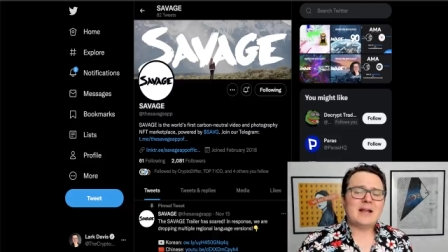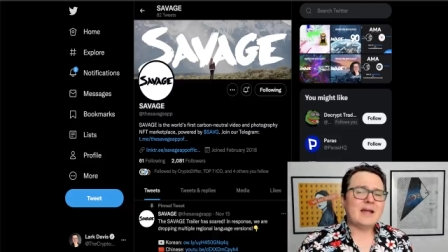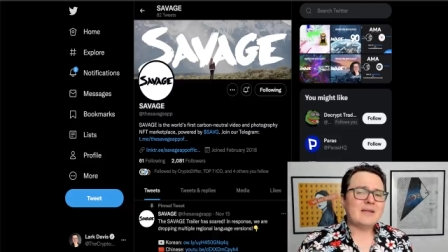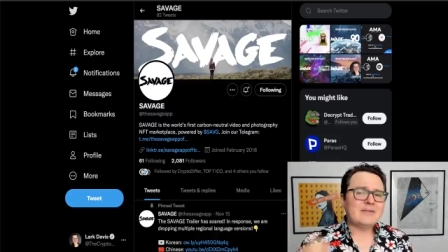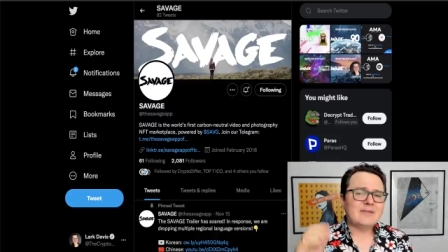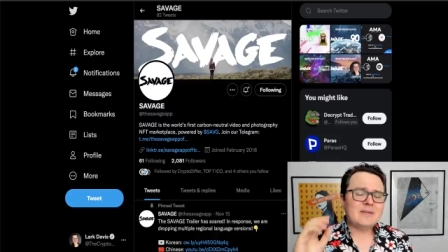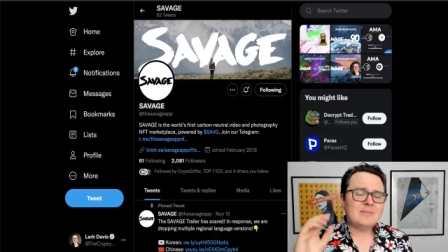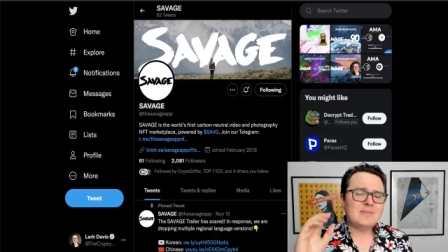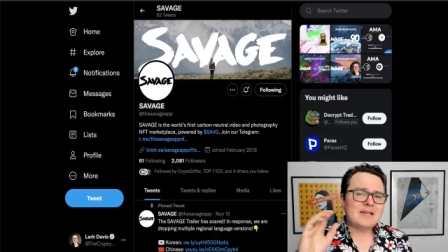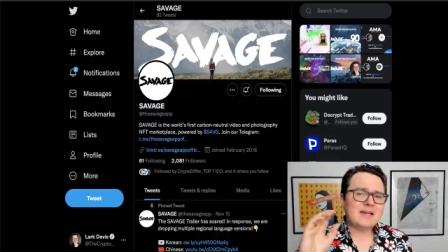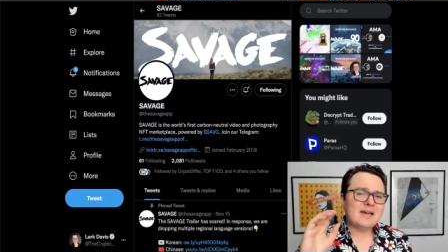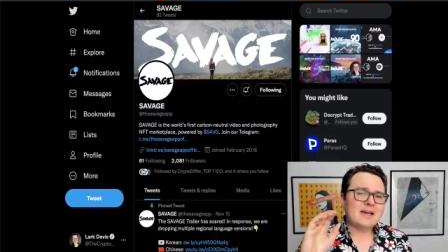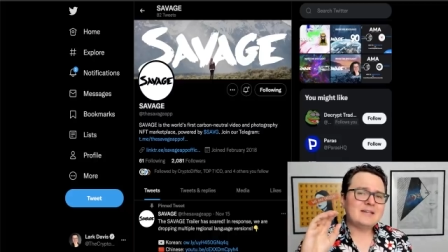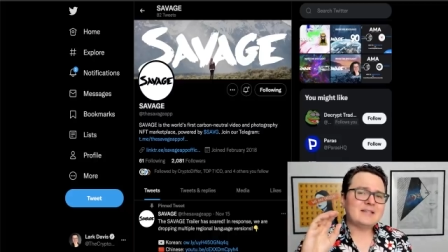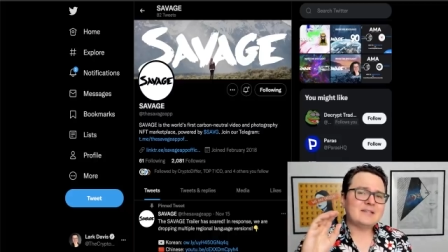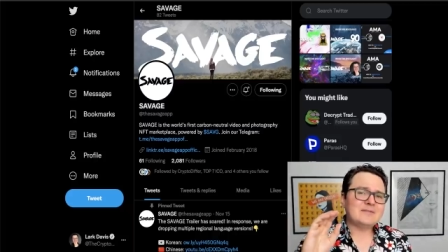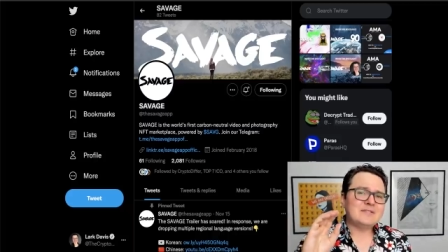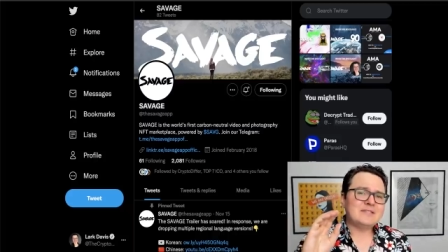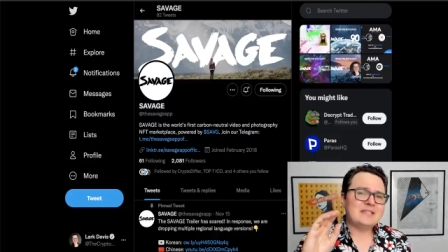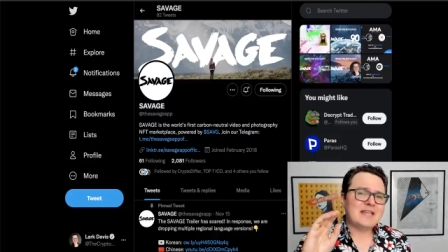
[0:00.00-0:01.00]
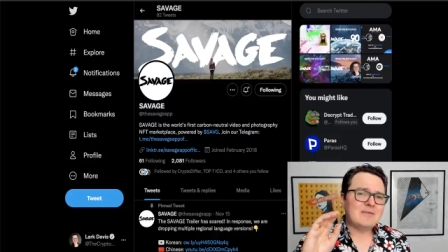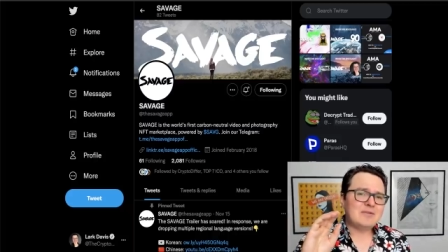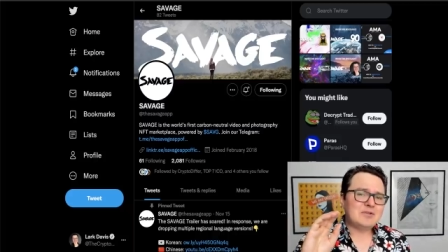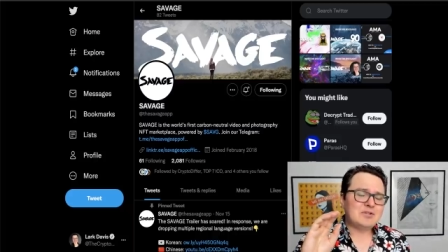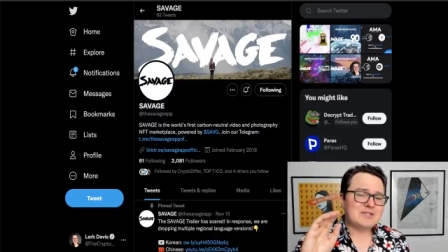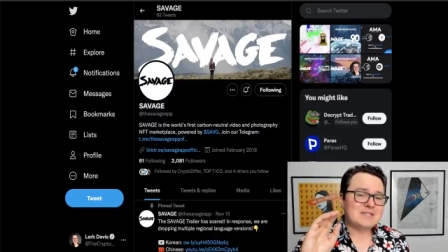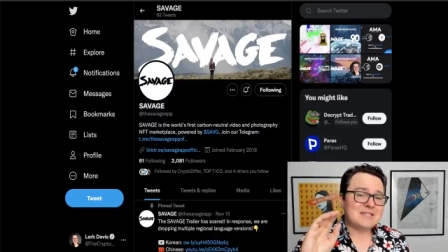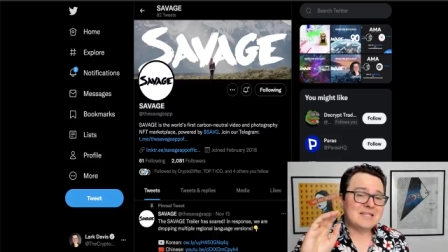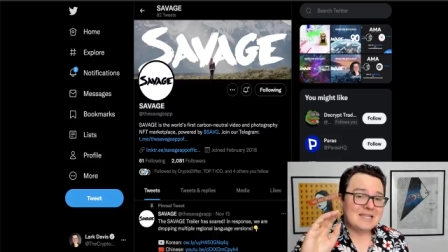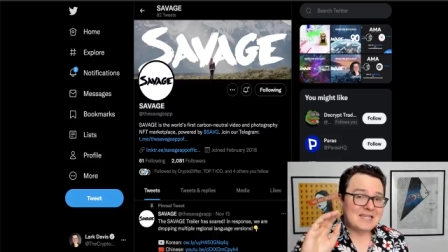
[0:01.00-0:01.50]
And I think because of
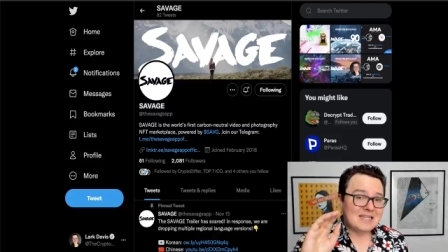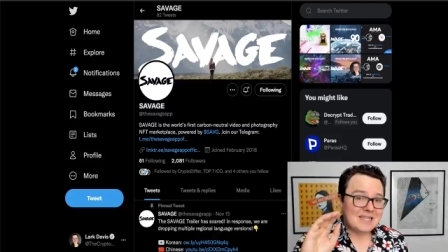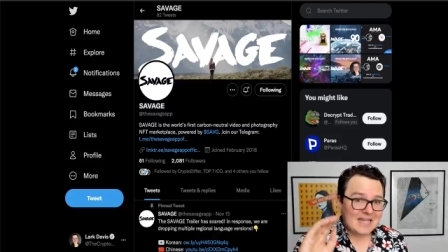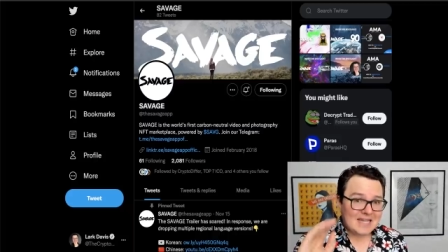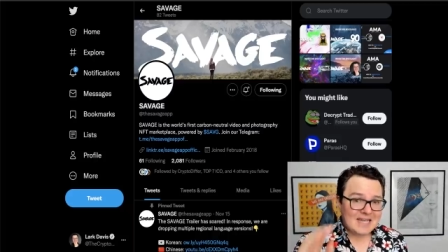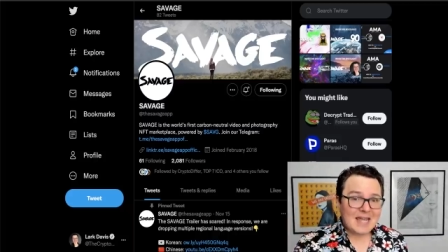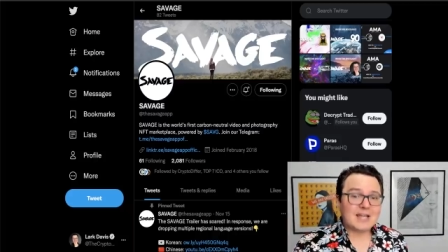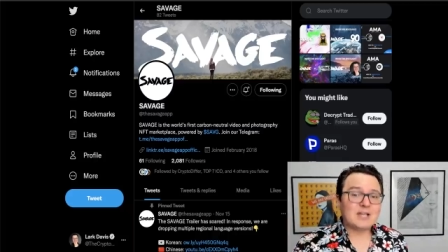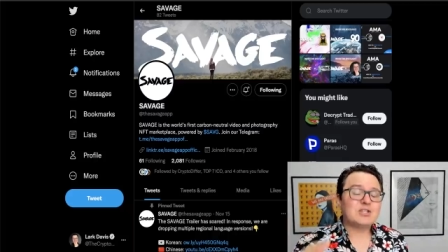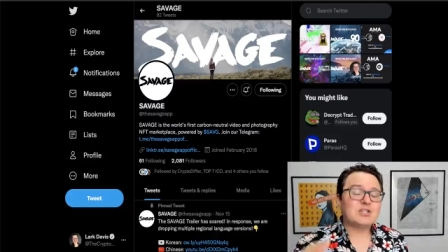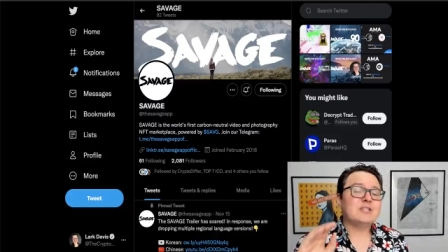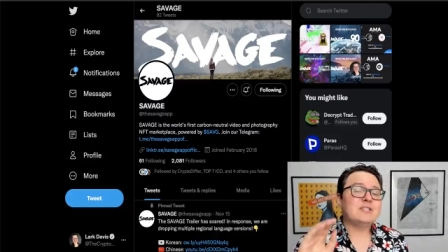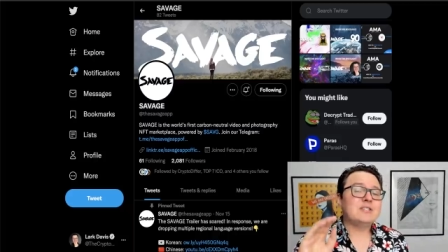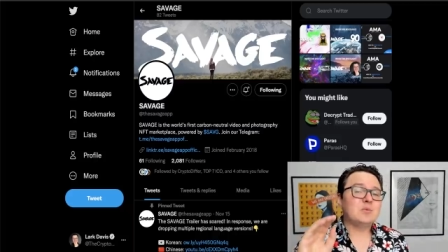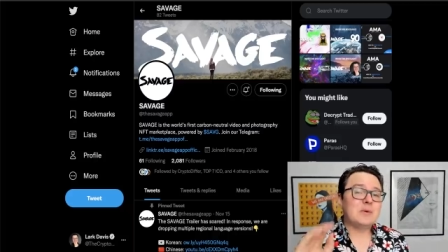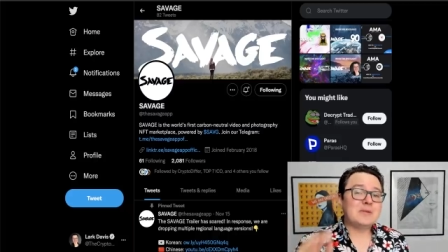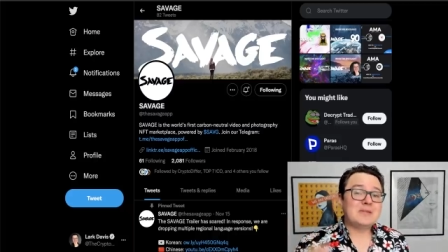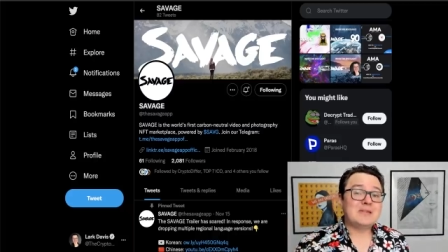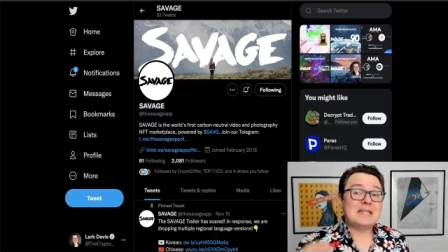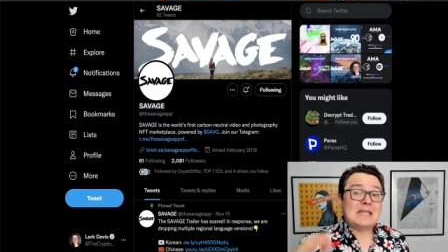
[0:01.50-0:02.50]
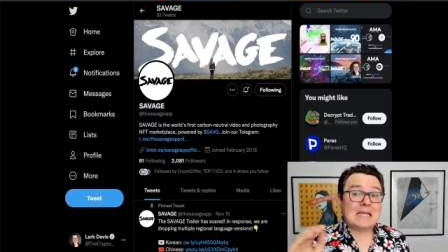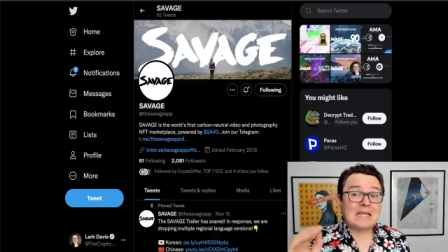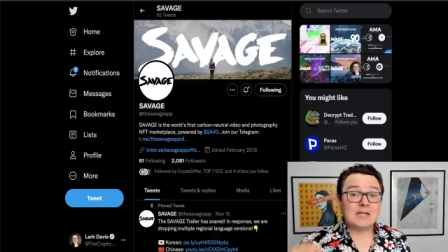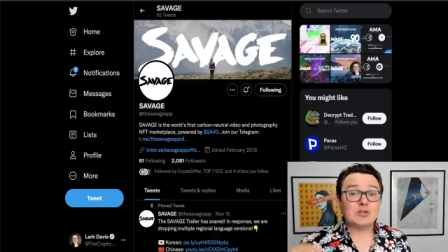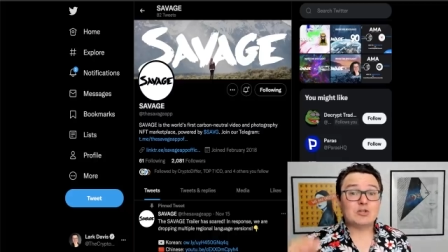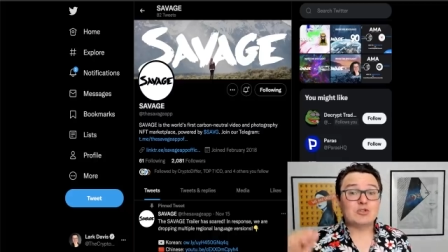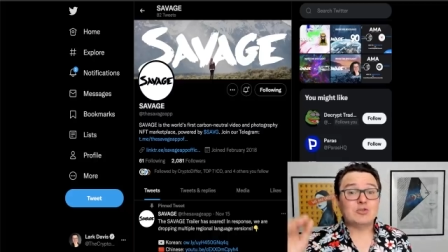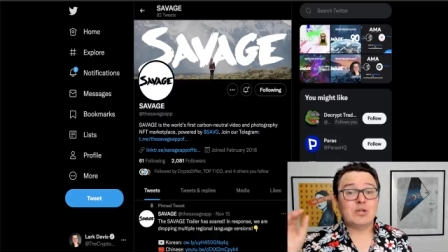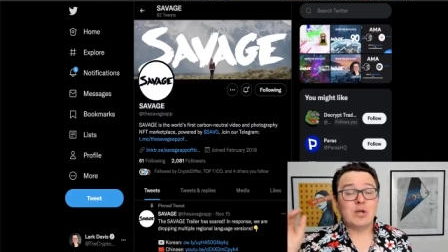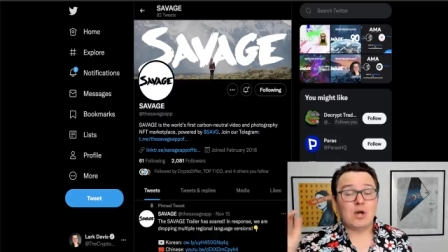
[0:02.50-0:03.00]
Savage's connections with the
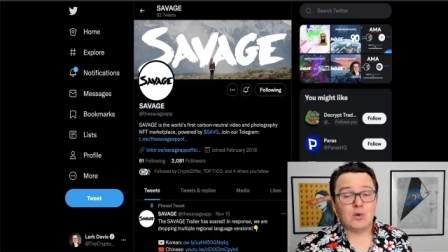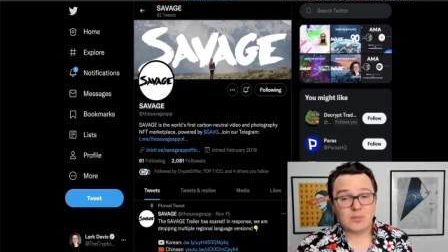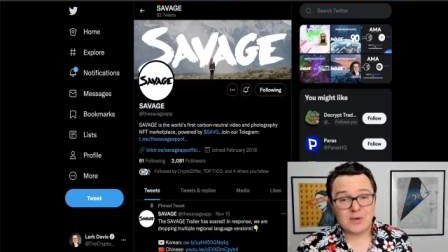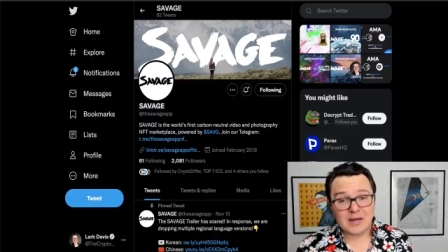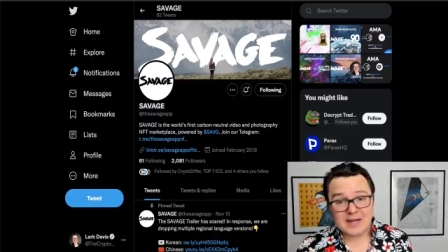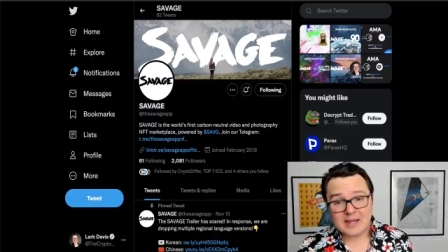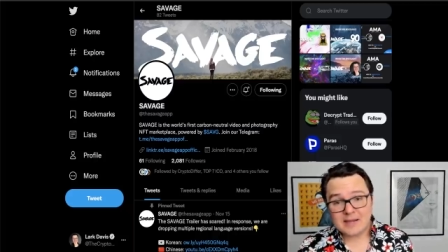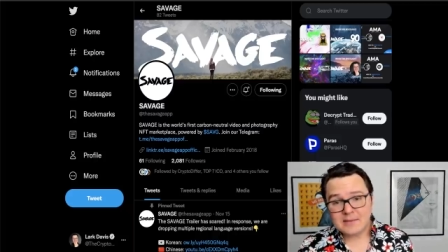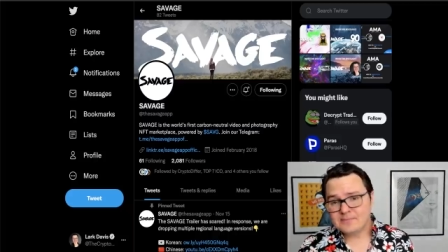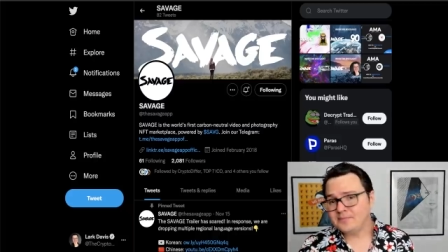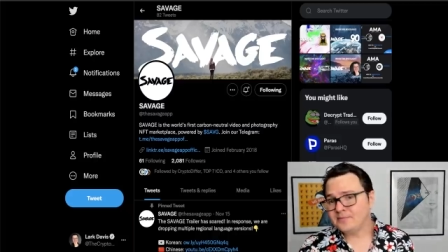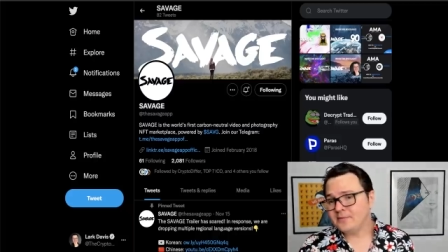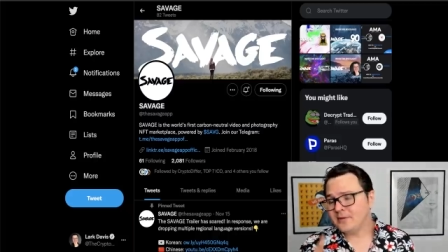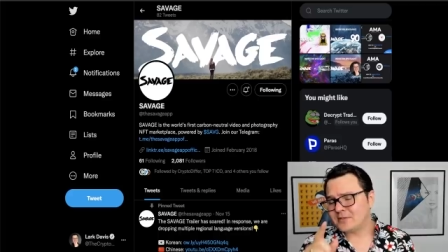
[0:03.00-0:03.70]
industry already,